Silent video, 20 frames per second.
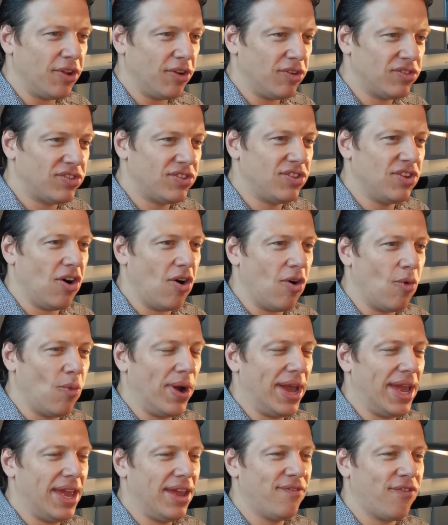there's no
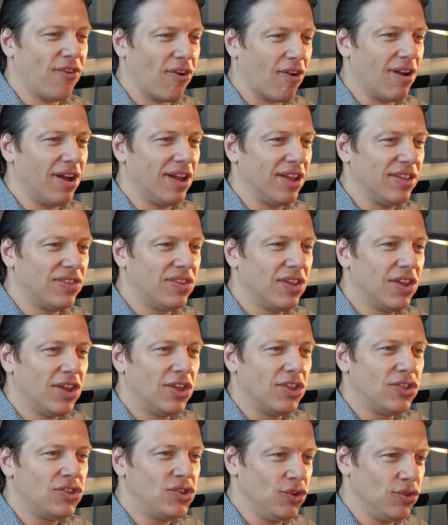way for
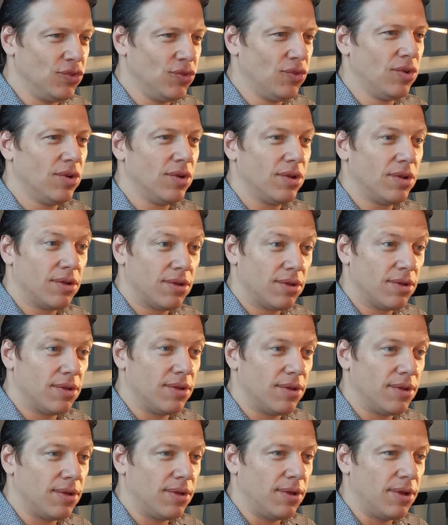us to
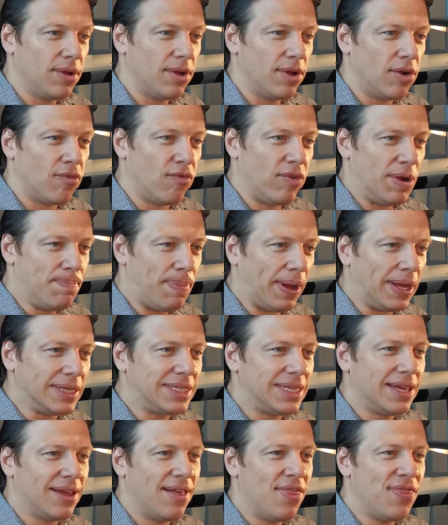
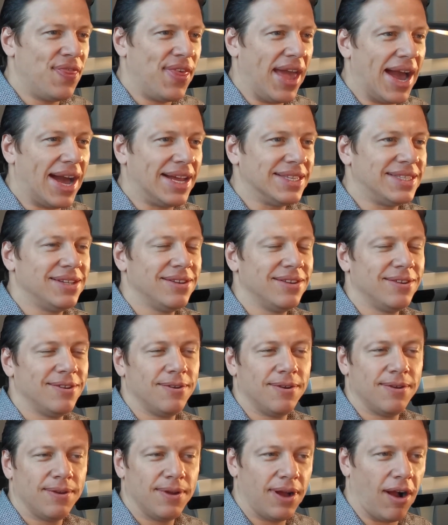rebut that
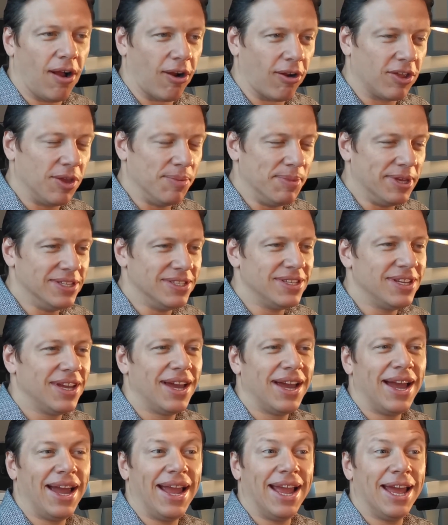argument.
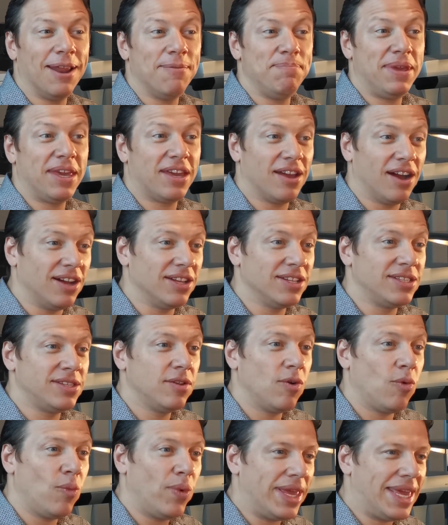And
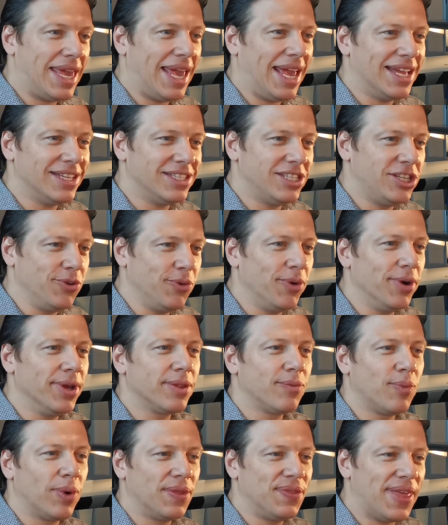because we can't do
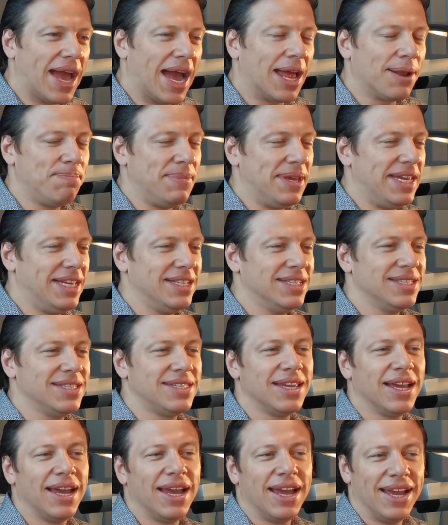it, what that
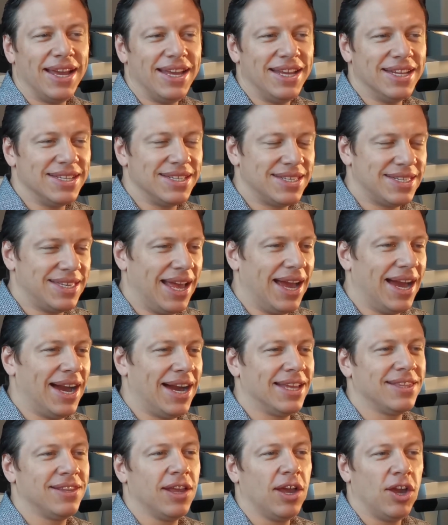means is
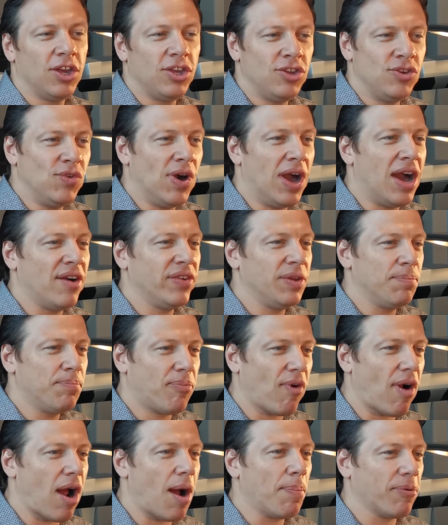that you have
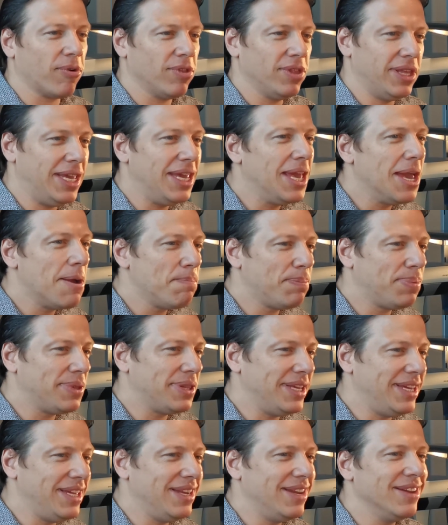improperly
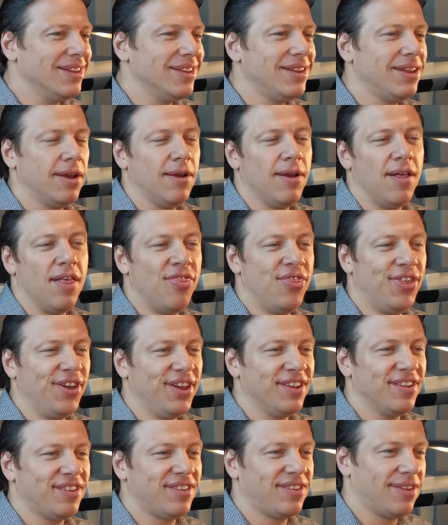pleaded
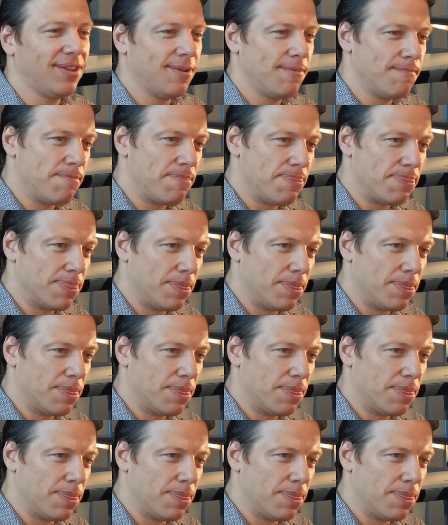this